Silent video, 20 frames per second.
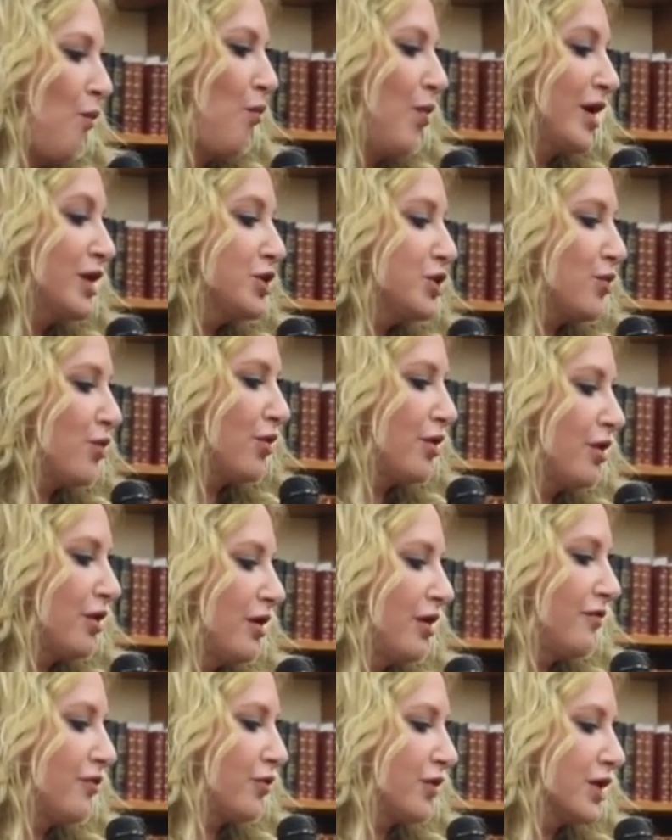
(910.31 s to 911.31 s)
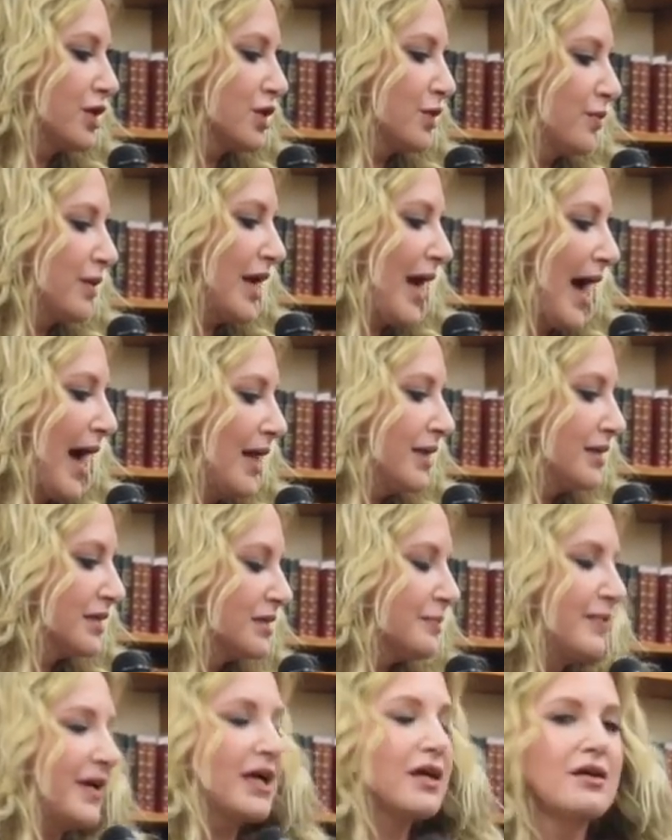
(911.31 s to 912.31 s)
Which order of Grisha would
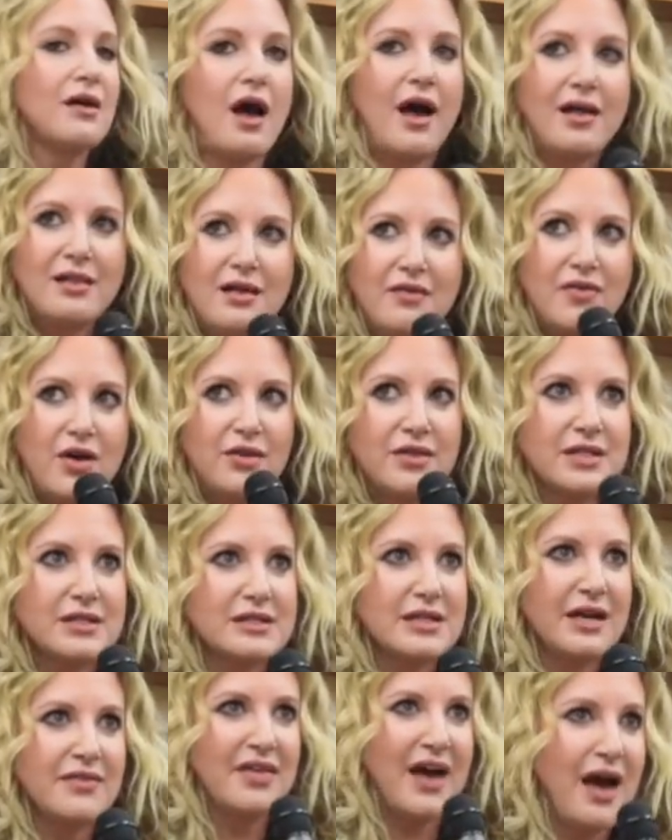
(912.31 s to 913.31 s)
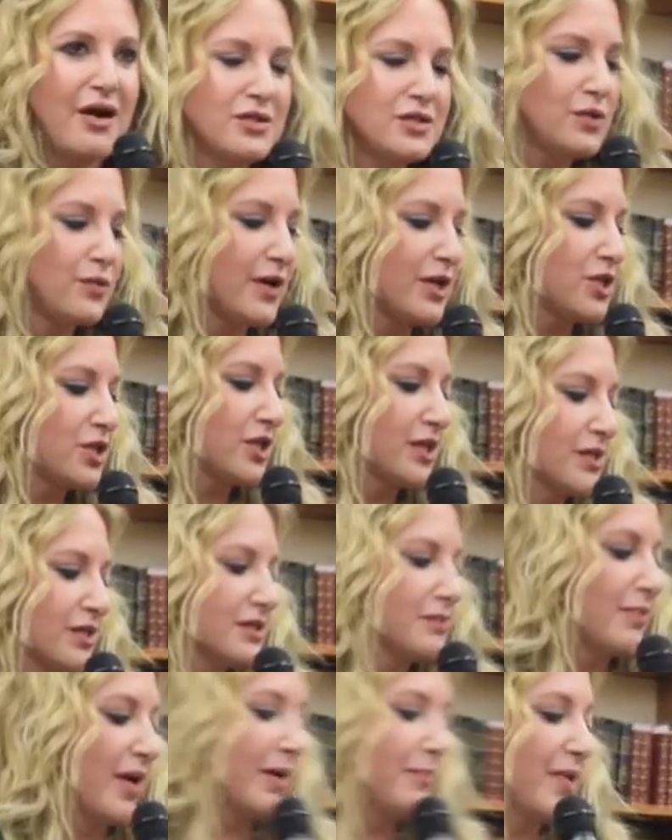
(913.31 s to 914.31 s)
Alex be? I love all these ninth house
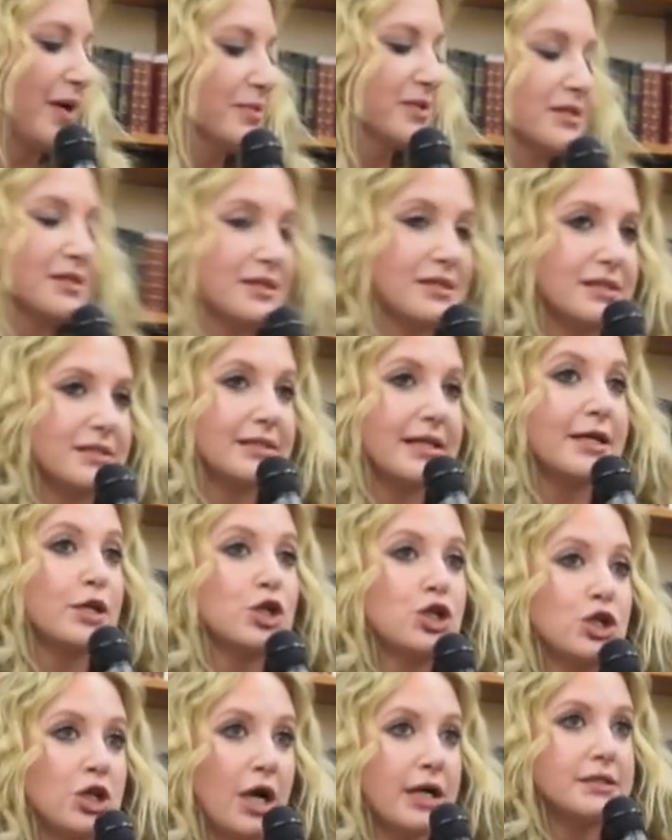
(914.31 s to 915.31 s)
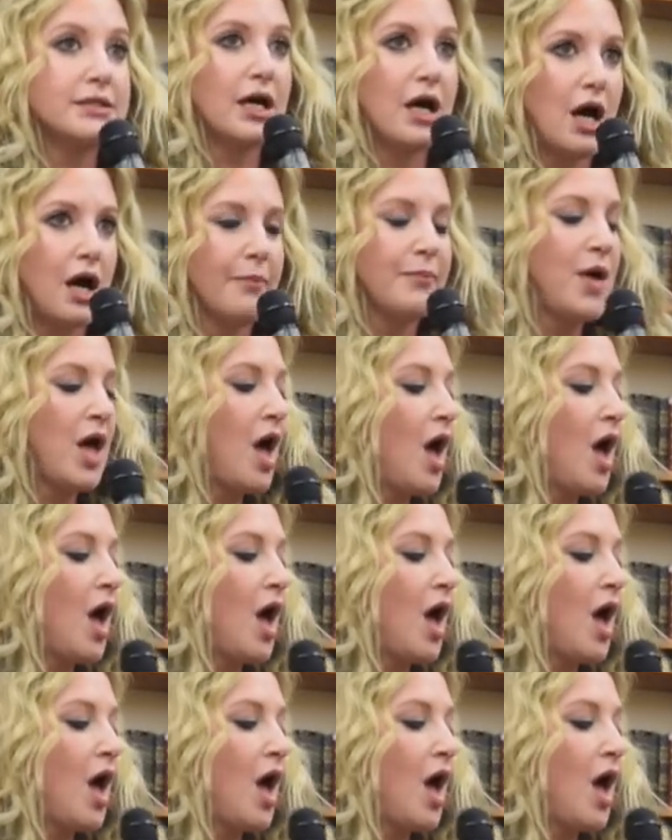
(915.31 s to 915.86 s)
questions. My publicist was like, shut up.